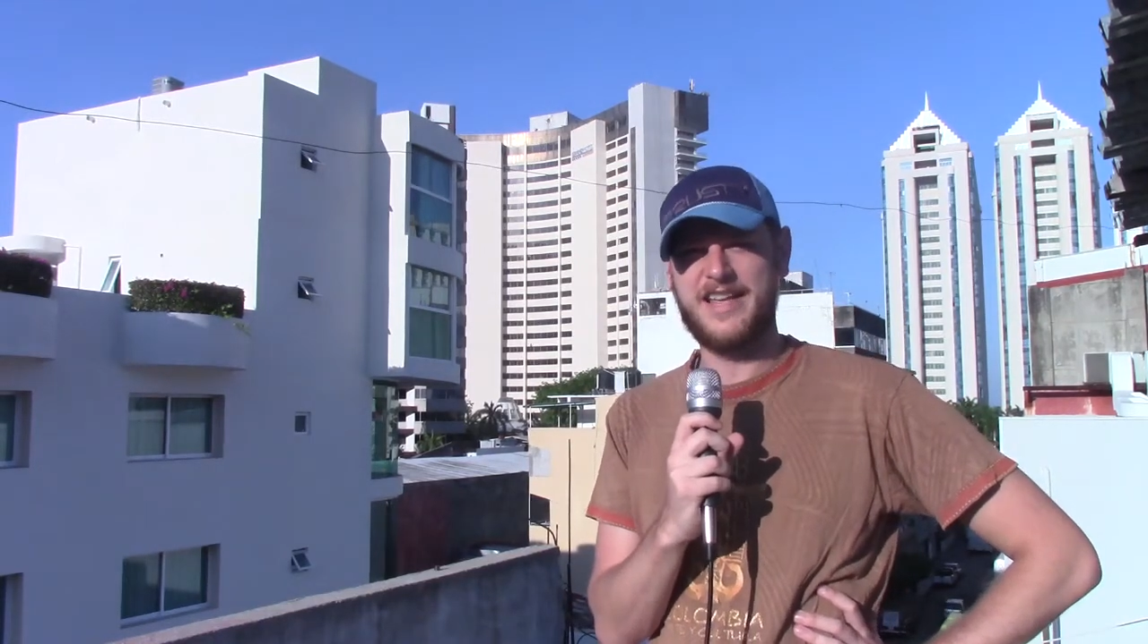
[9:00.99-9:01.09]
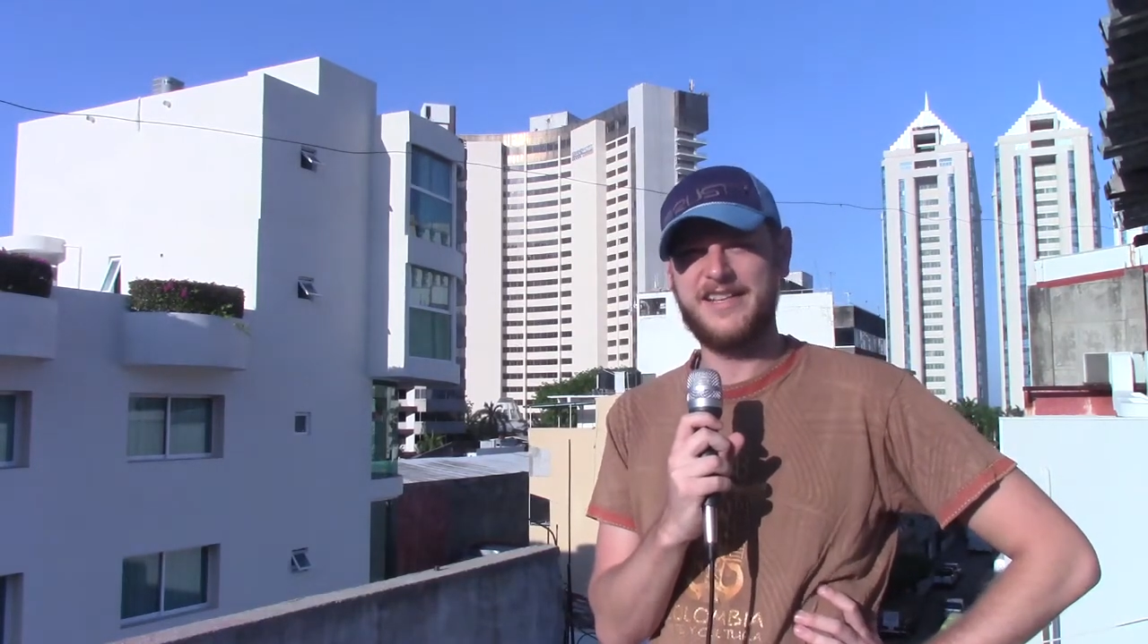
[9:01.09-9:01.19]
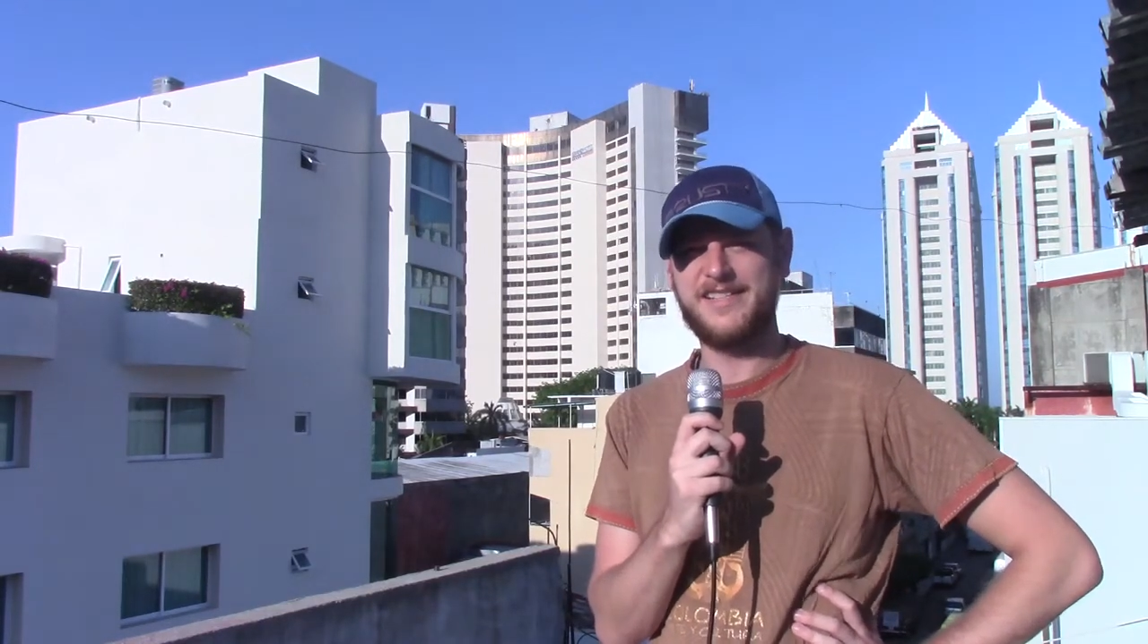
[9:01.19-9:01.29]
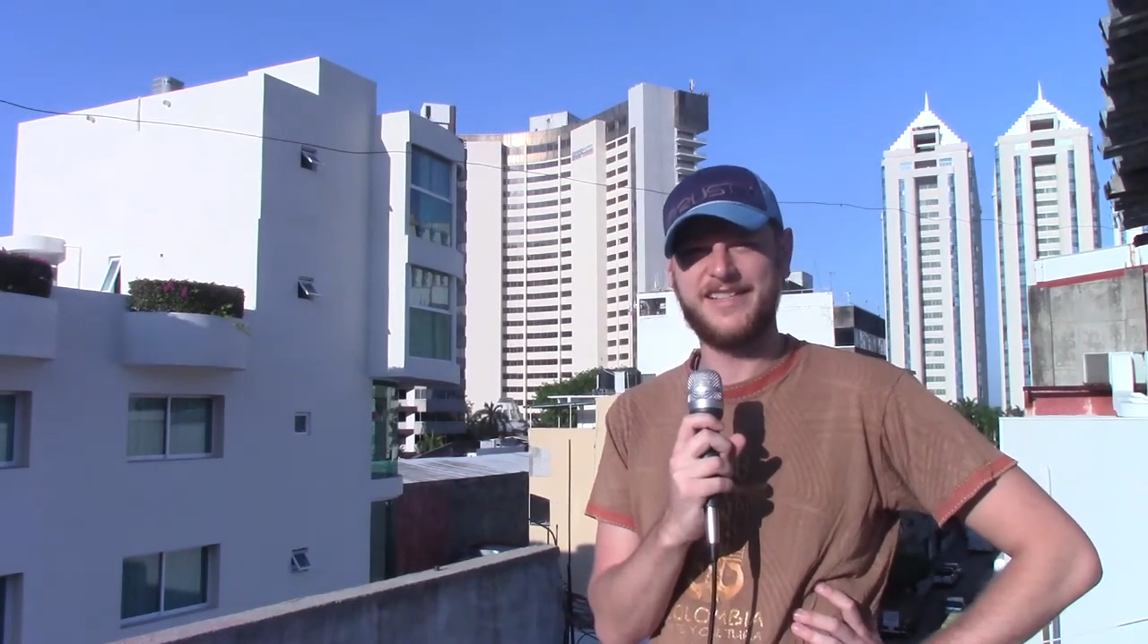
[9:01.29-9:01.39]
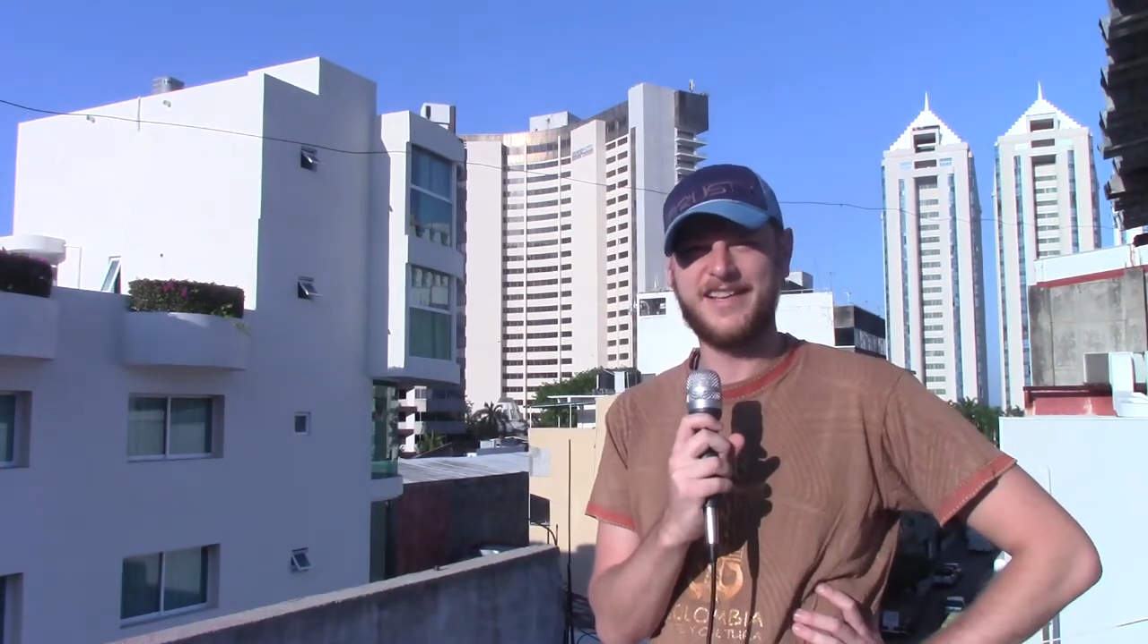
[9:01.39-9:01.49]

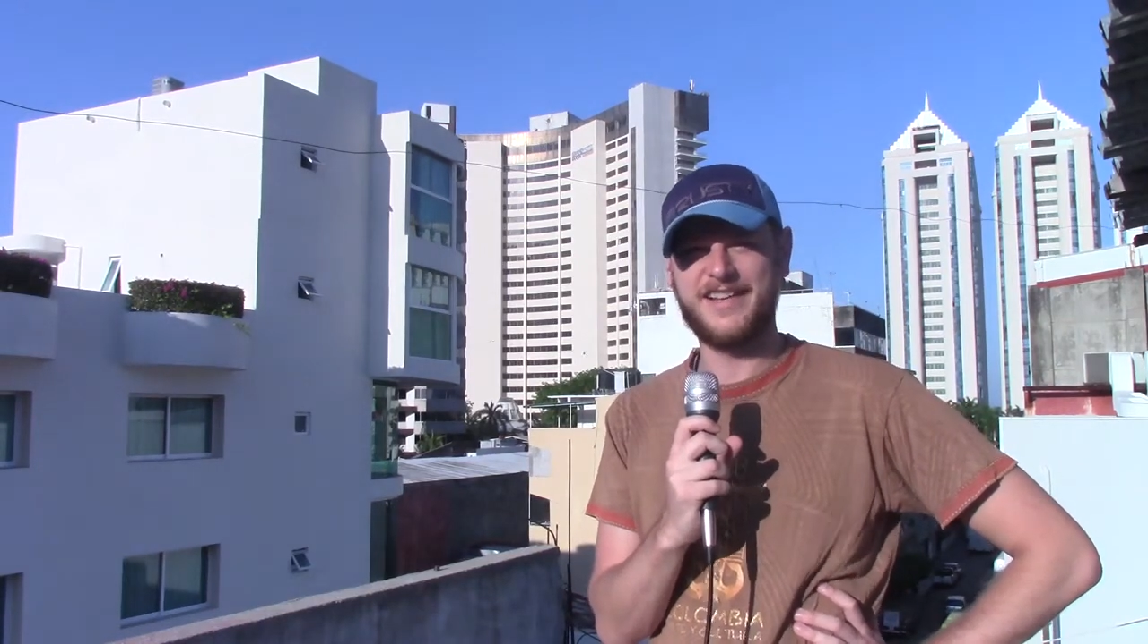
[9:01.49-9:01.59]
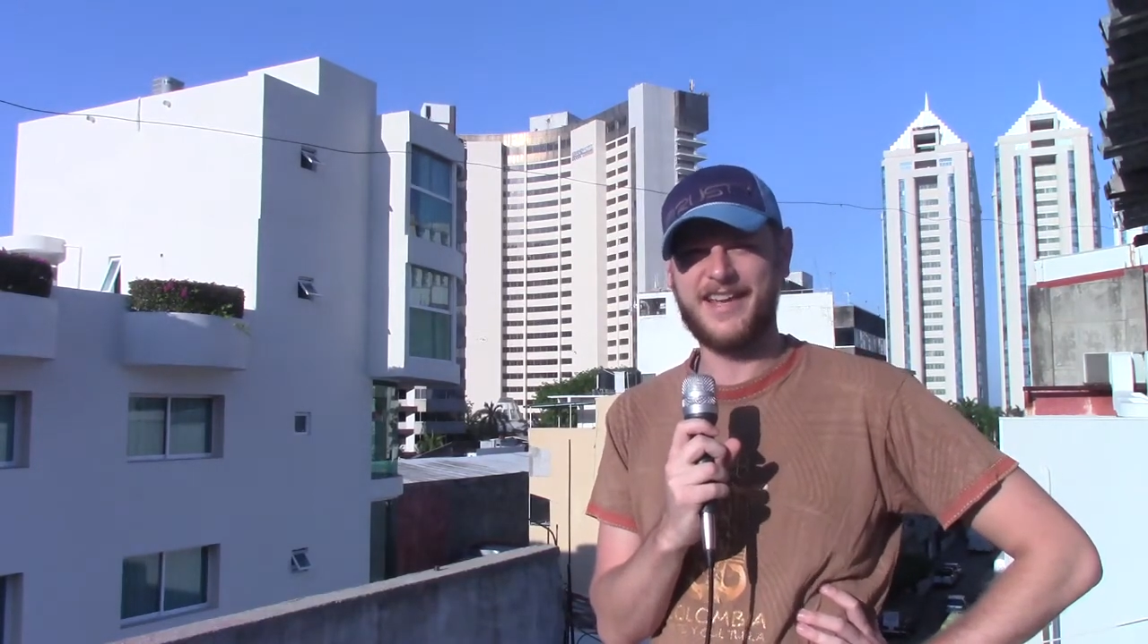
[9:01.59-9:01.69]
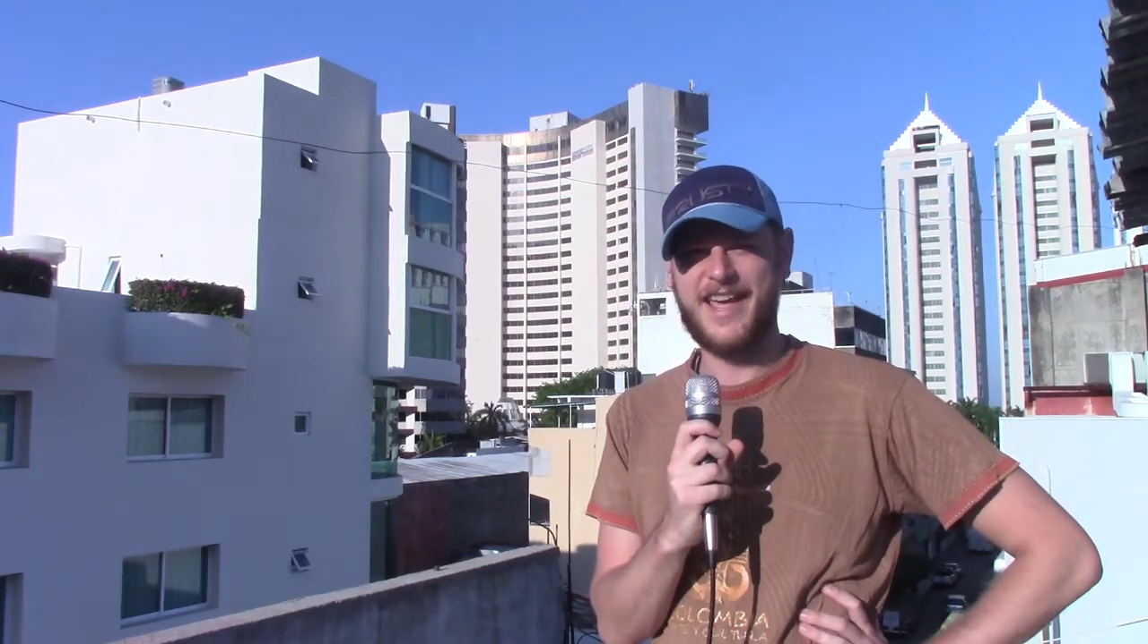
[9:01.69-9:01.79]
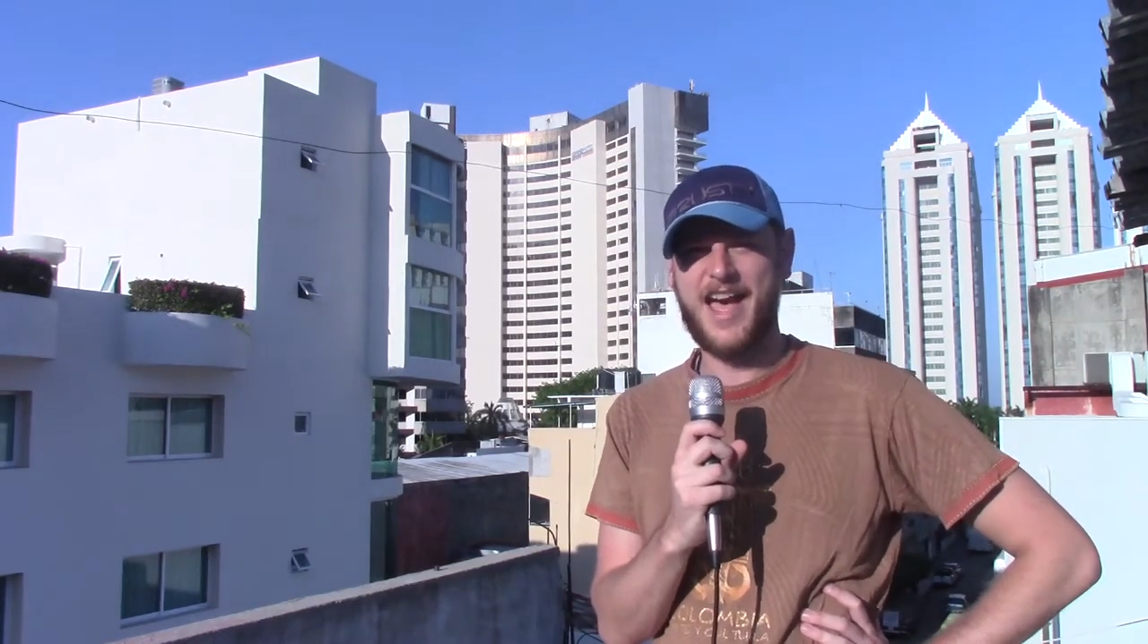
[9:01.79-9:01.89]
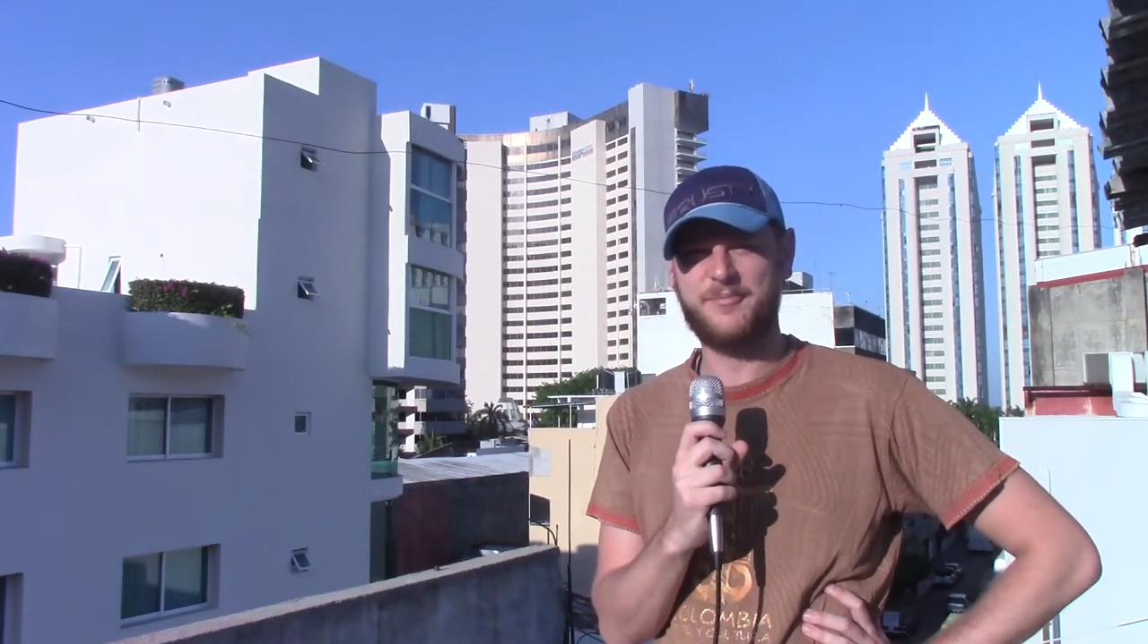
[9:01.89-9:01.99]
easy thing to
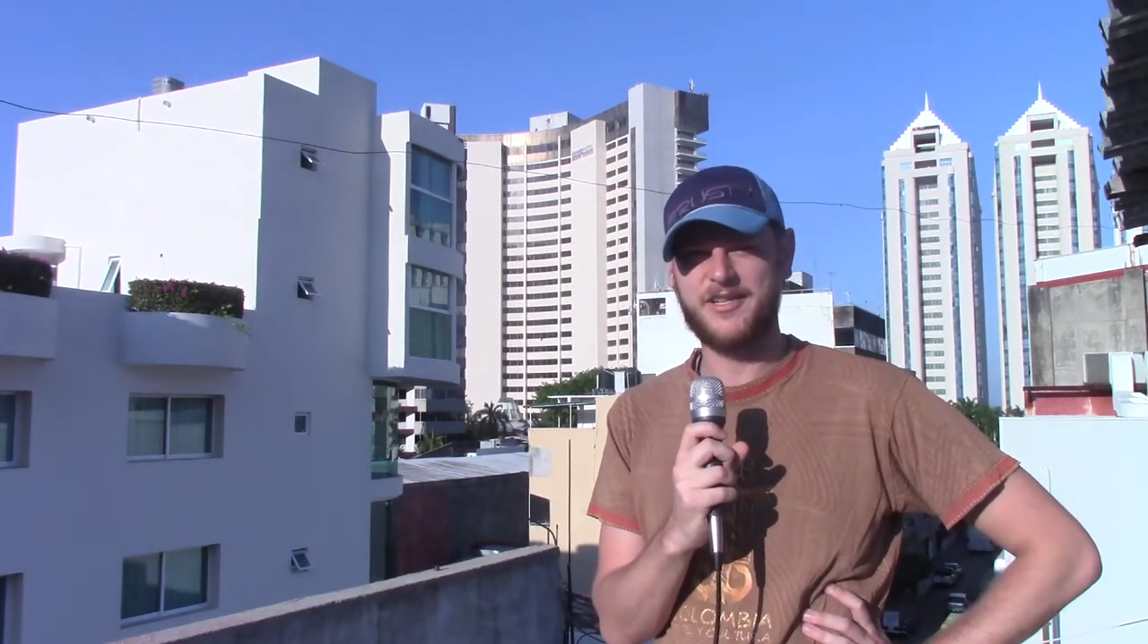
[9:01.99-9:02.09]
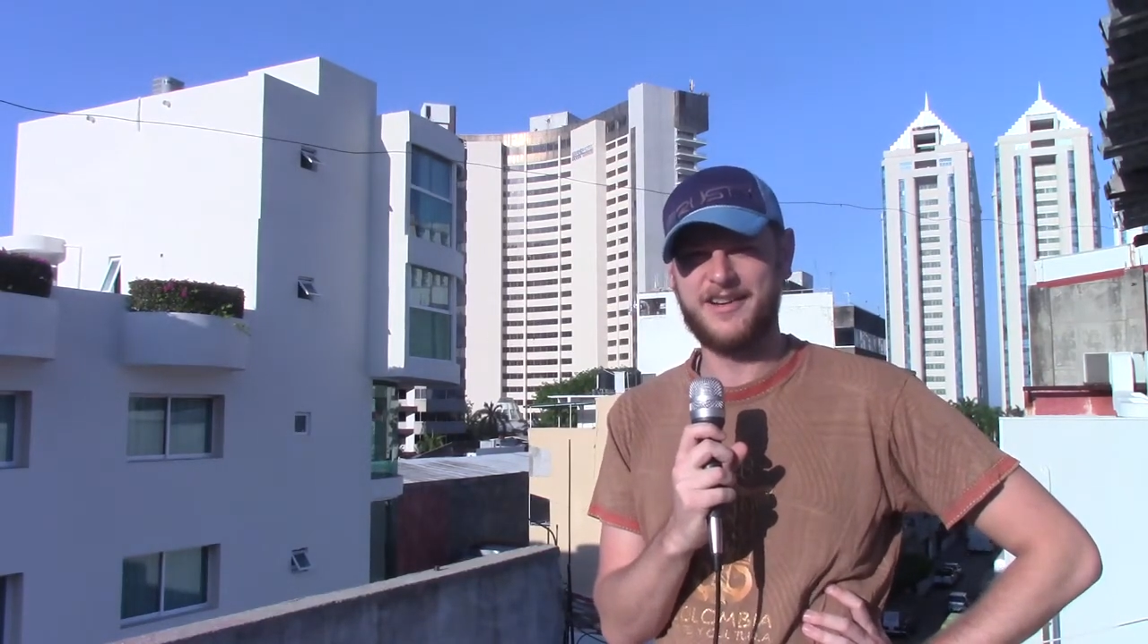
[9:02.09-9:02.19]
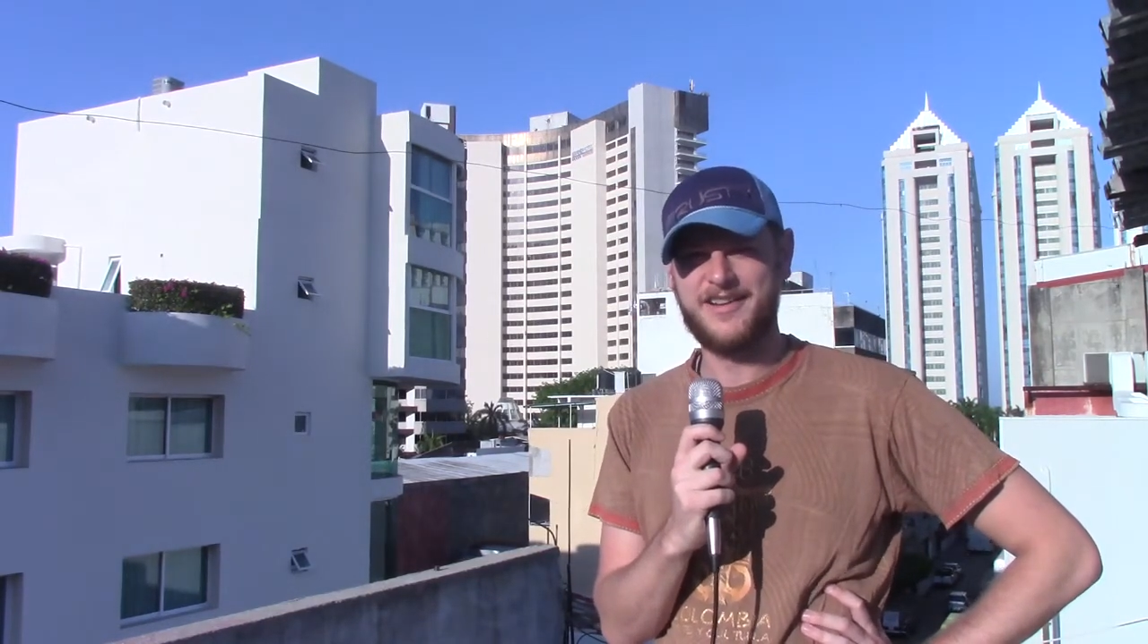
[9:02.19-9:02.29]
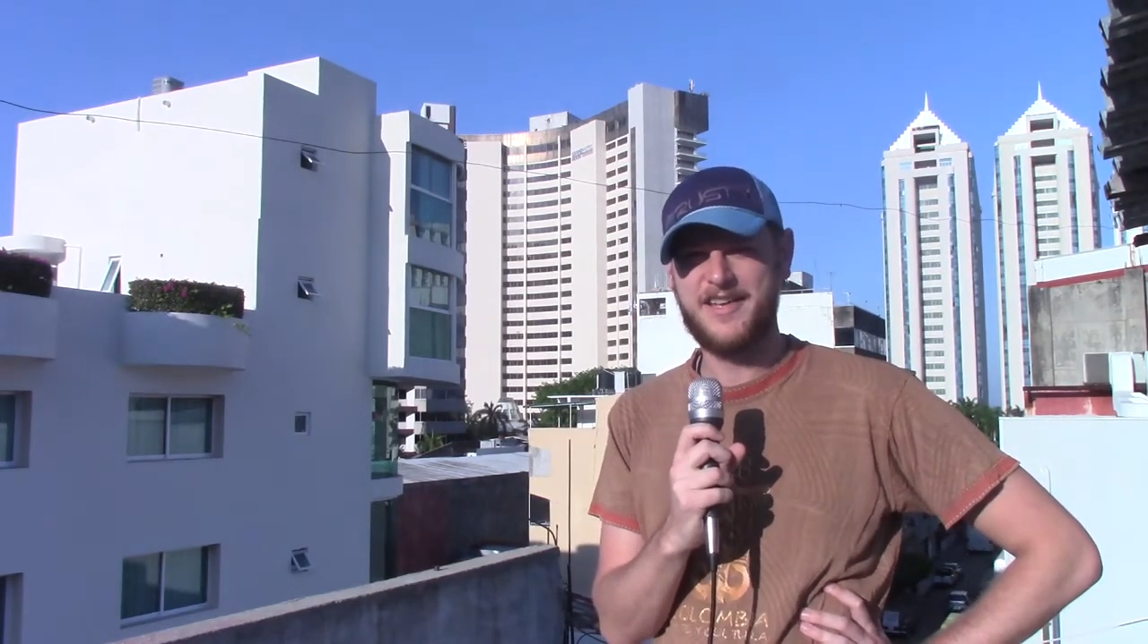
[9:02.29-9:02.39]
capture,